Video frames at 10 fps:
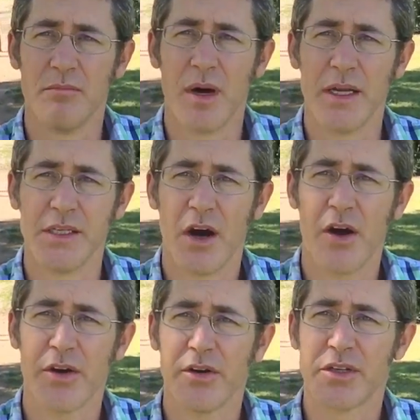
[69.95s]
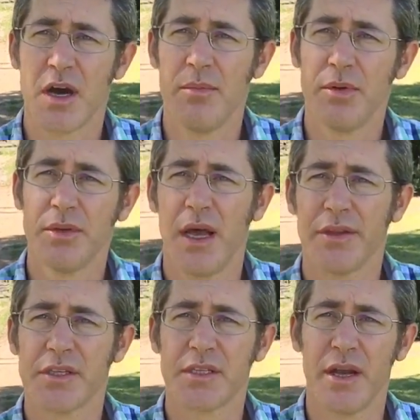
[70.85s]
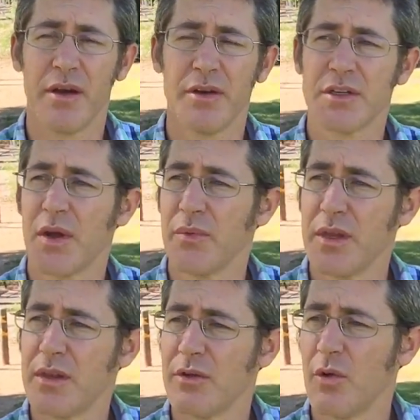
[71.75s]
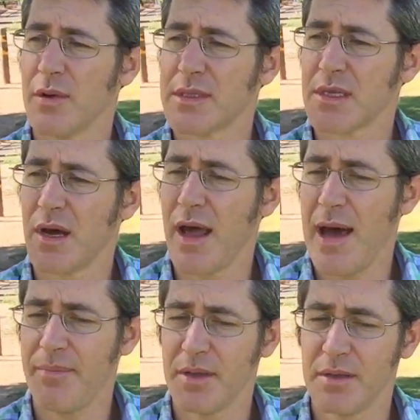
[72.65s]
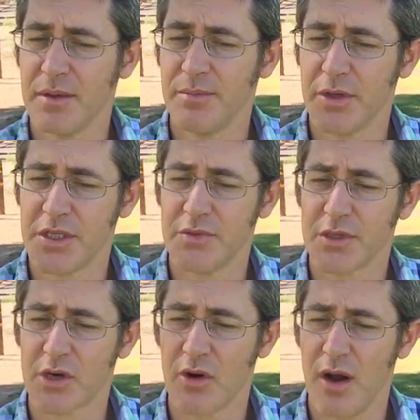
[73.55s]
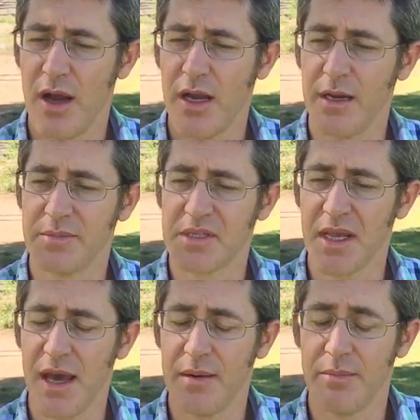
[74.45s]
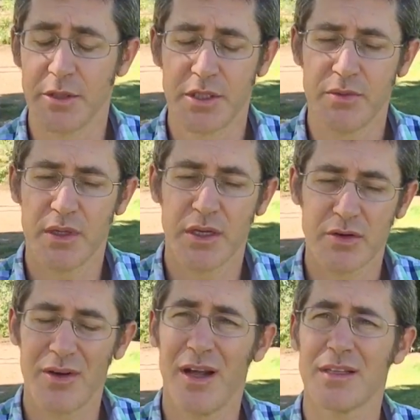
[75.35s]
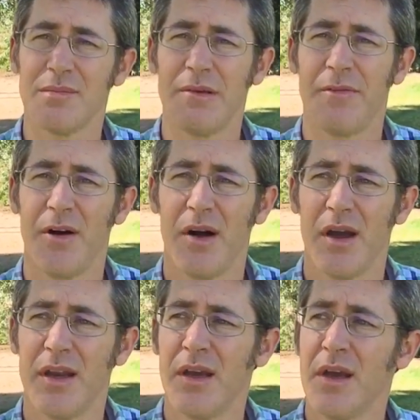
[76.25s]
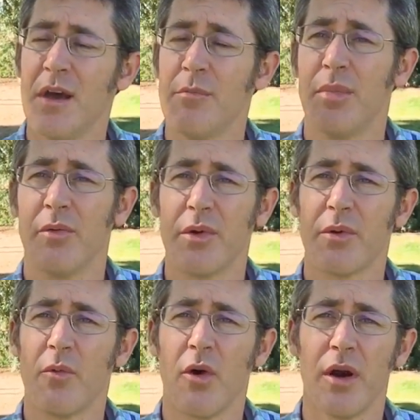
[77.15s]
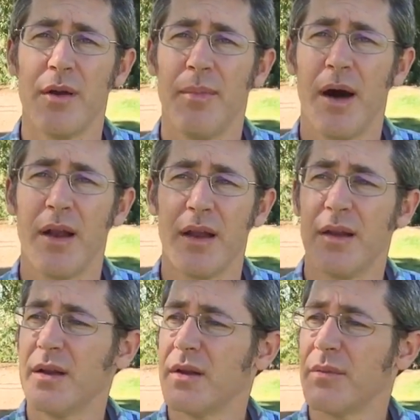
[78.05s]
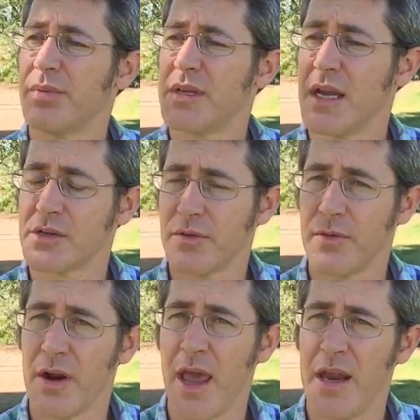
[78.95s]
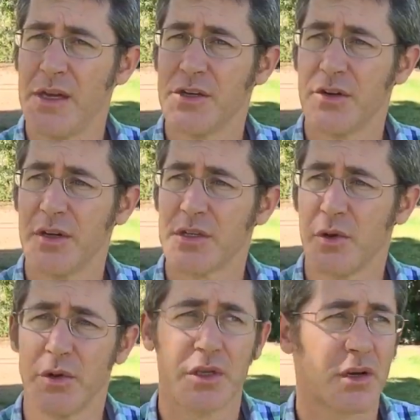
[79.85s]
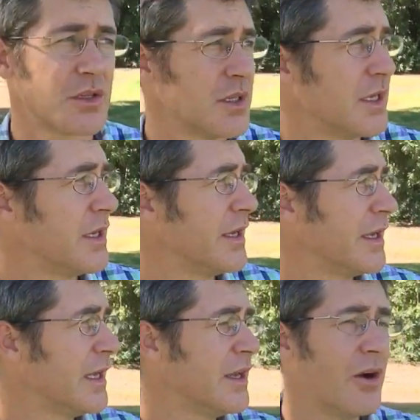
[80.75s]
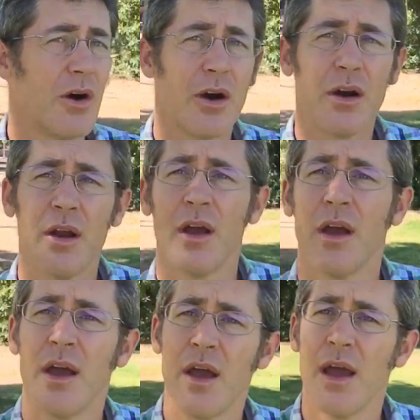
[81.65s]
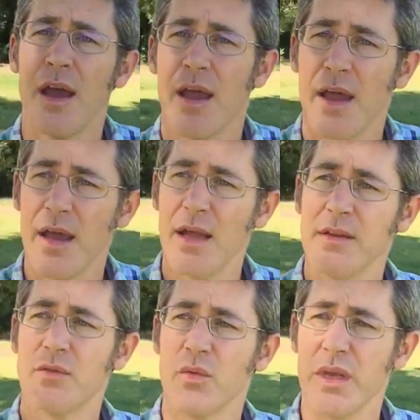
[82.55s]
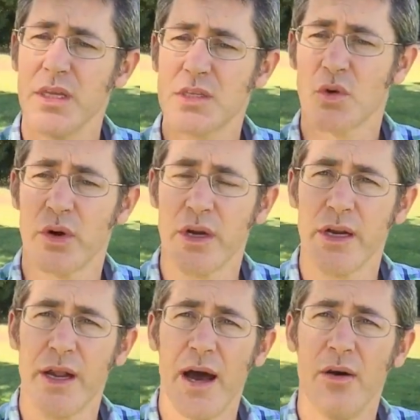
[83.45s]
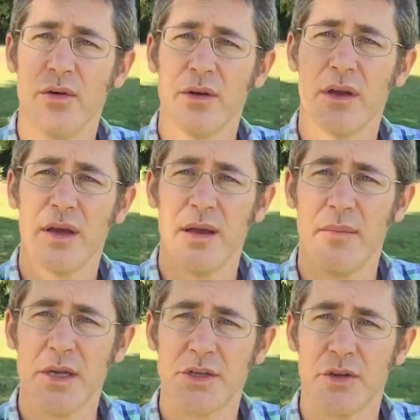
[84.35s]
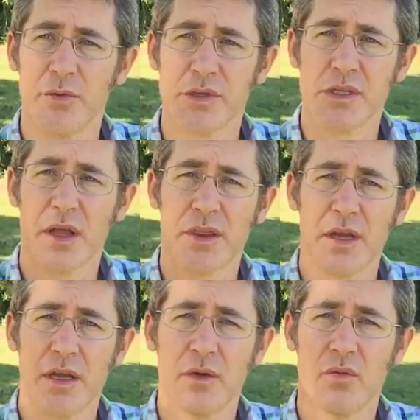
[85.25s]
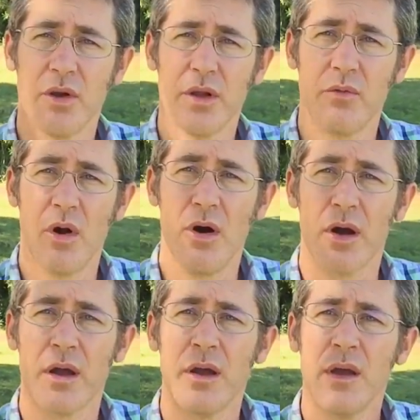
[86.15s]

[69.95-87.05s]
My daughter tumbled down the stairs. No one saw it happen, but she was crying, upset, but it turned out to be fine, but we were worried about it, potential for head injury, so we took her to the ER and we sorted it out and made sure there was nothing really wrong.